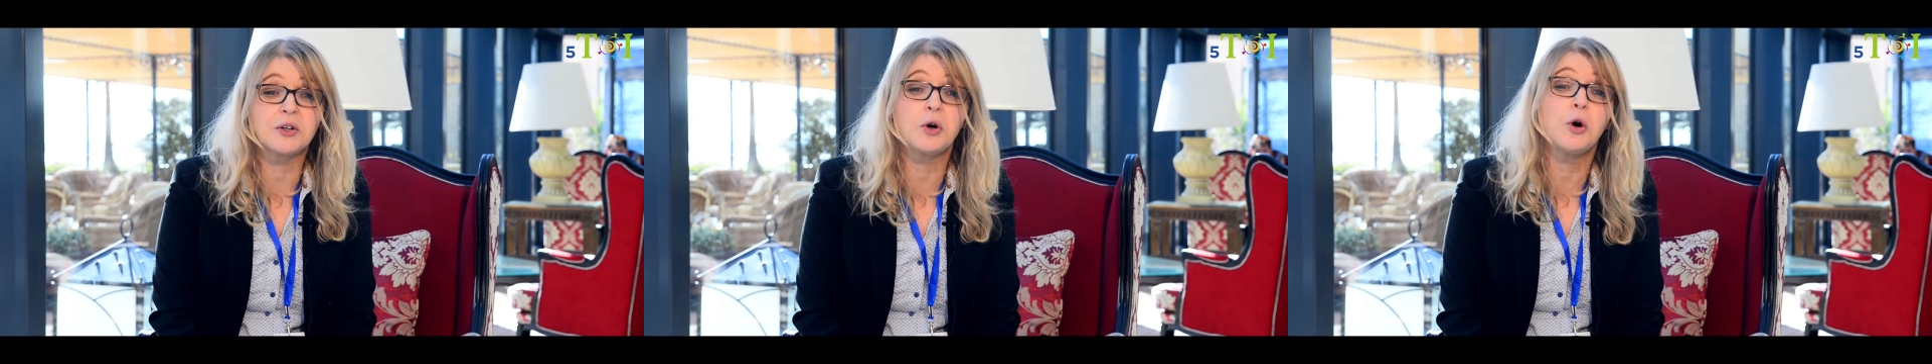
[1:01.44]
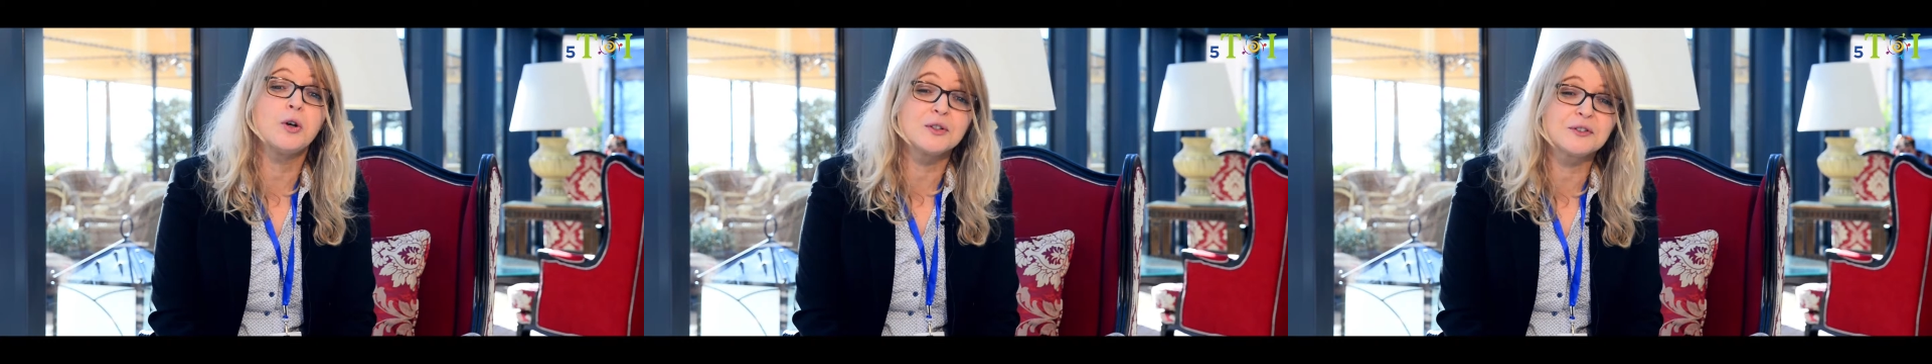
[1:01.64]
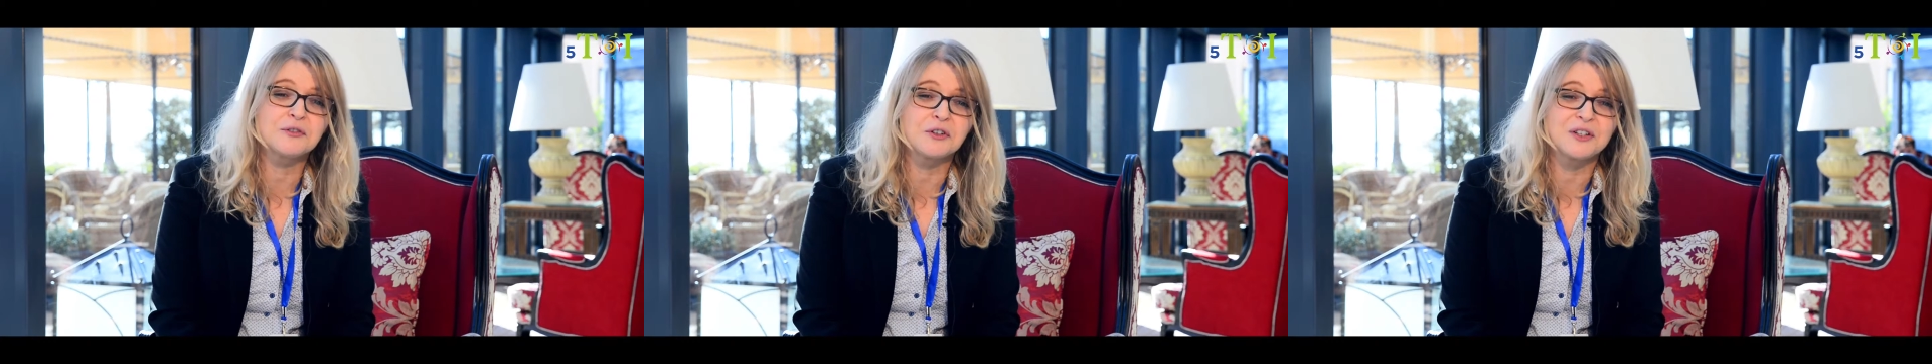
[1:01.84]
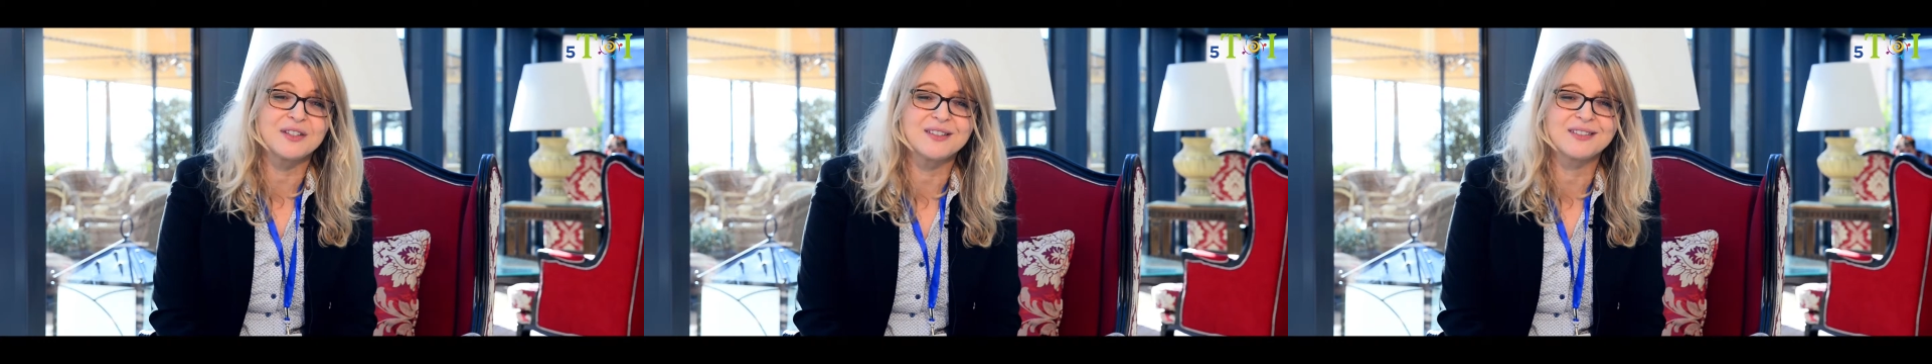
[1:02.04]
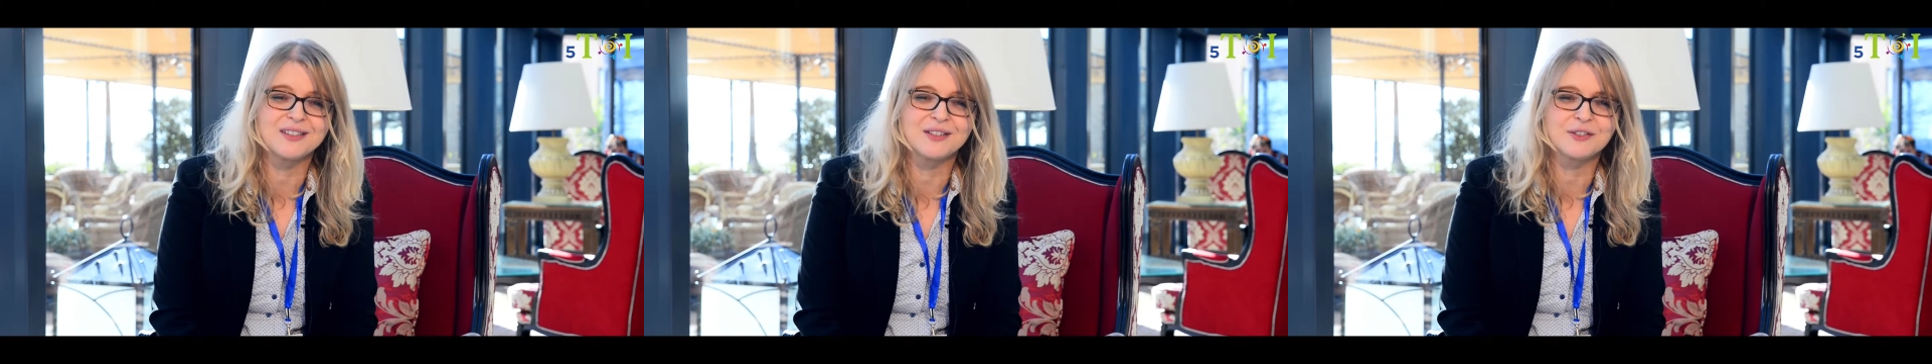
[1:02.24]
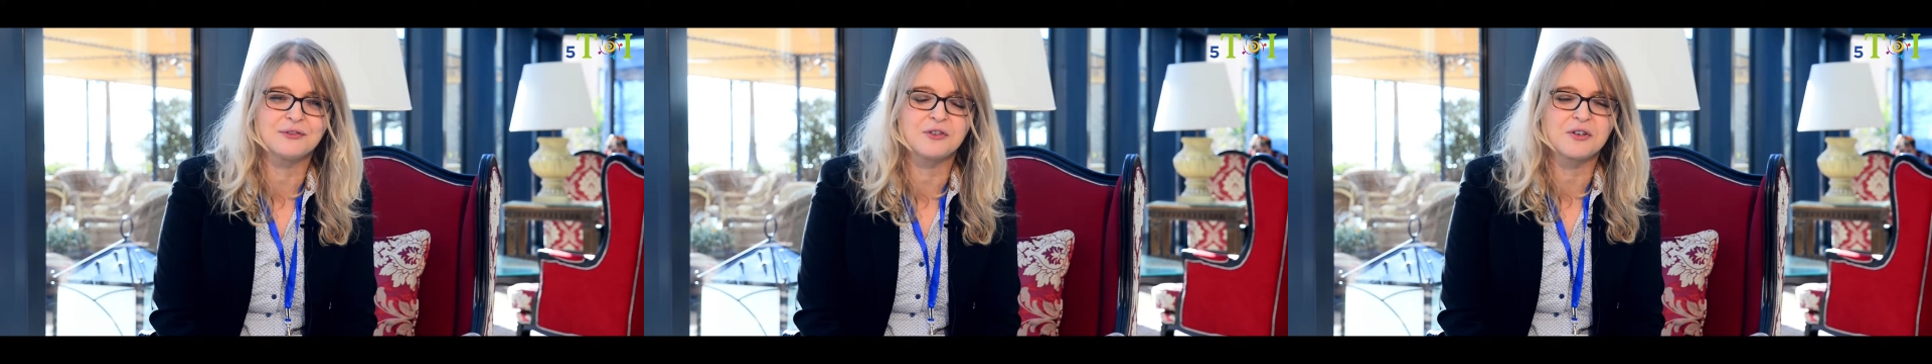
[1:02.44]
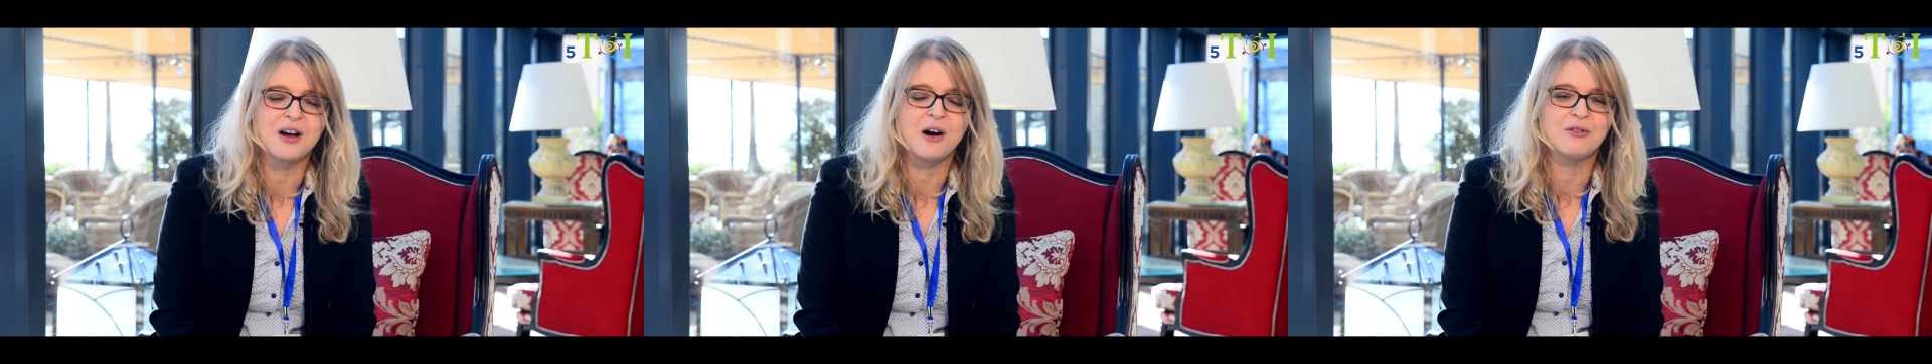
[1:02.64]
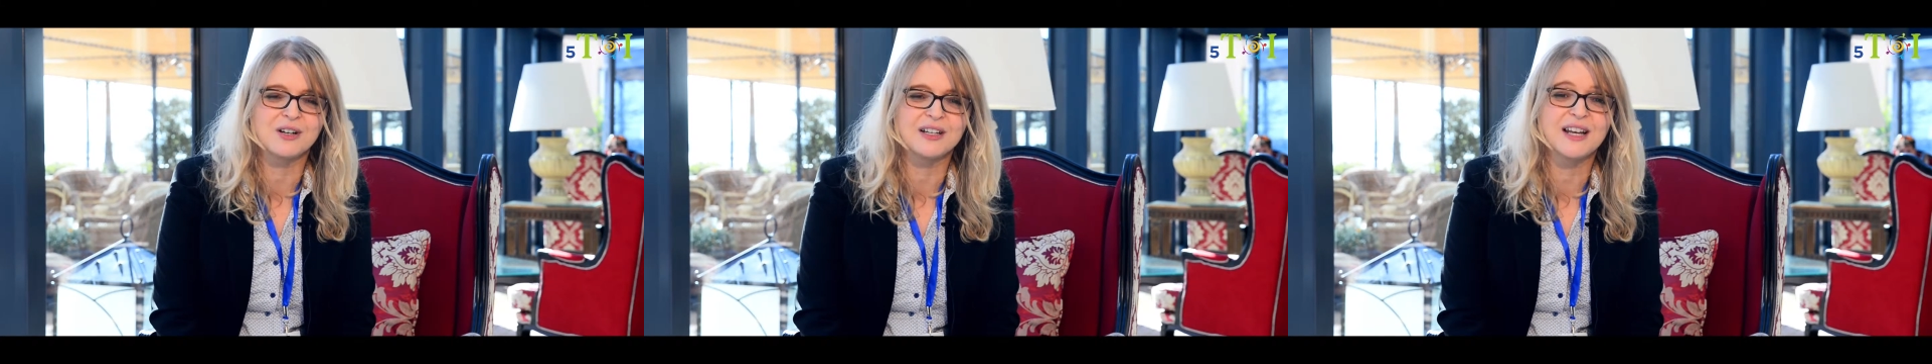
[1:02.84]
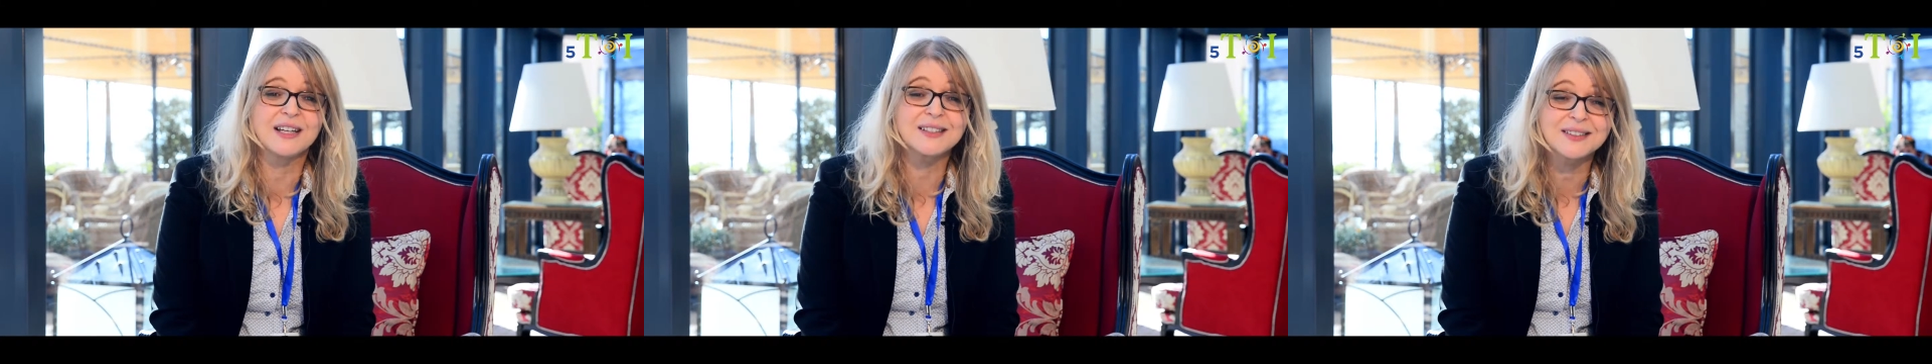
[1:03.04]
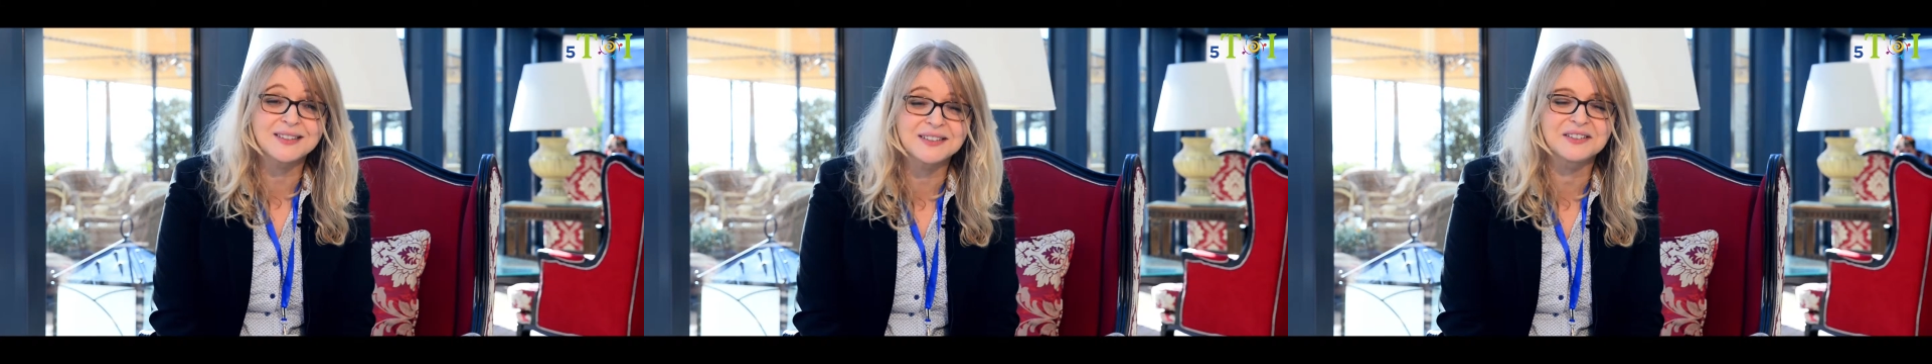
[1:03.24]
the calls, for instance, for our
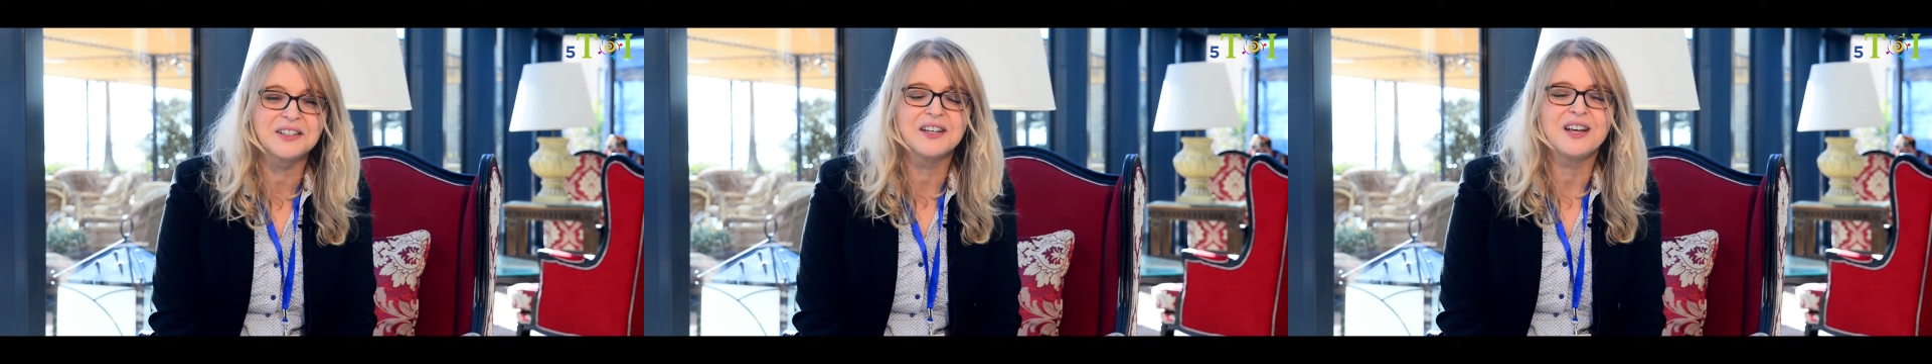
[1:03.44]
next